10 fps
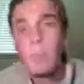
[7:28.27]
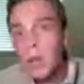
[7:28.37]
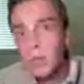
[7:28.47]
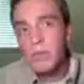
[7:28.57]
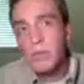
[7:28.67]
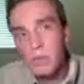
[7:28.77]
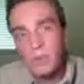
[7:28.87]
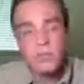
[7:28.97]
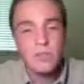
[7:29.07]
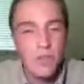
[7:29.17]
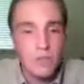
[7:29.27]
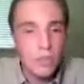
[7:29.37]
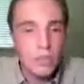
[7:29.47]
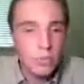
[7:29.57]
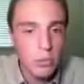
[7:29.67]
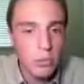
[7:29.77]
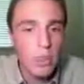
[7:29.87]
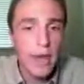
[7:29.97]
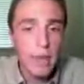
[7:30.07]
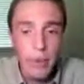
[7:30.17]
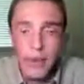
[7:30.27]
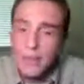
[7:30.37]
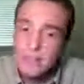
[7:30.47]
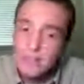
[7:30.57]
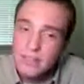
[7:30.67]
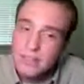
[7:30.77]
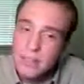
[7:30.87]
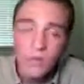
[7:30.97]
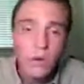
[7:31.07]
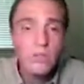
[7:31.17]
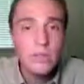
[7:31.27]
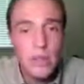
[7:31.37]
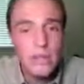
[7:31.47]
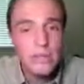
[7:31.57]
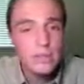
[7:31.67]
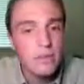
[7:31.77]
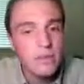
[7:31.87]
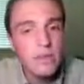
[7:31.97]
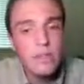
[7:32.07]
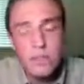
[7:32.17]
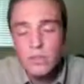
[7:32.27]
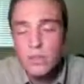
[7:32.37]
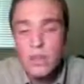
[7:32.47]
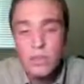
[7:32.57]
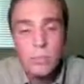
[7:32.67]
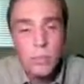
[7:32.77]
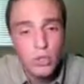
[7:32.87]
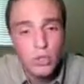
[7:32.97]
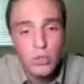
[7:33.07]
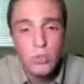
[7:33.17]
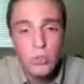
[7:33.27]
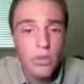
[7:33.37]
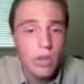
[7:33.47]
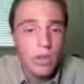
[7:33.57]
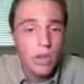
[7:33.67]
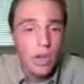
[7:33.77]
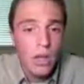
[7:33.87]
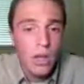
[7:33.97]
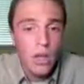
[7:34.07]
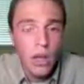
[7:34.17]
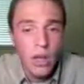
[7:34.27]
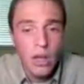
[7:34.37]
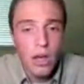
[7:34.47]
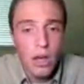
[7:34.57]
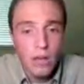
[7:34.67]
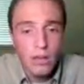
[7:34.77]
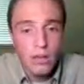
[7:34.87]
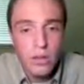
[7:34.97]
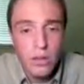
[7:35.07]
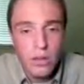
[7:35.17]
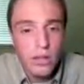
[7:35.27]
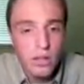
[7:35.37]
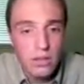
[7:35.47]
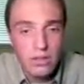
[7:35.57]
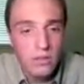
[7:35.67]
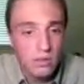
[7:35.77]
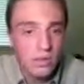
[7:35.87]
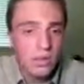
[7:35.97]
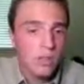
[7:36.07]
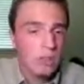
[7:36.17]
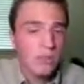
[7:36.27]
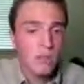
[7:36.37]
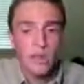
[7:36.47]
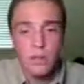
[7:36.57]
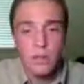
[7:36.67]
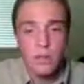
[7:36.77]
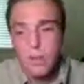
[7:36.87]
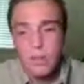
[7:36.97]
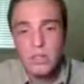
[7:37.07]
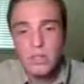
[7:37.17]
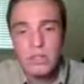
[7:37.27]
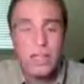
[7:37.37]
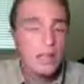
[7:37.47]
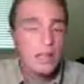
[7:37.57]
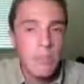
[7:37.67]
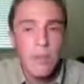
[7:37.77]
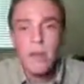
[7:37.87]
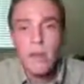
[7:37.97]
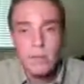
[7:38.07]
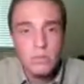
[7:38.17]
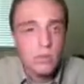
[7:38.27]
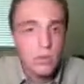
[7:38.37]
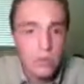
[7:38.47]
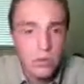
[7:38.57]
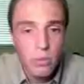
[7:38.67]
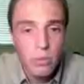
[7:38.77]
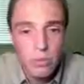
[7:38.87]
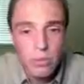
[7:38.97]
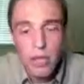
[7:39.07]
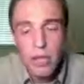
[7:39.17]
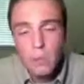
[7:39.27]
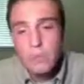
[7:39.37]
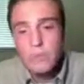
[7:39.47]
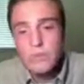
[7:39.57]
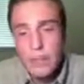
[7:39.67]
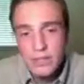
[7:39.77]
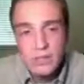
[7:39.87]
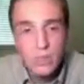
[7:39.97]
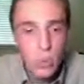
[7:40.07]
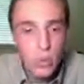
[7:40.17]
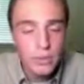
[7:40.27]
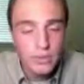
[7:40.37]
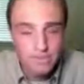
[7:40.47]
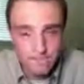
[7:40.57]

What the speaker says: but if anyone has a slight advantage, it would be Black. Black is still very solid, as I've said. He's still got the bishop with, that can is slightly better, I guess, when with play on both sides of the board.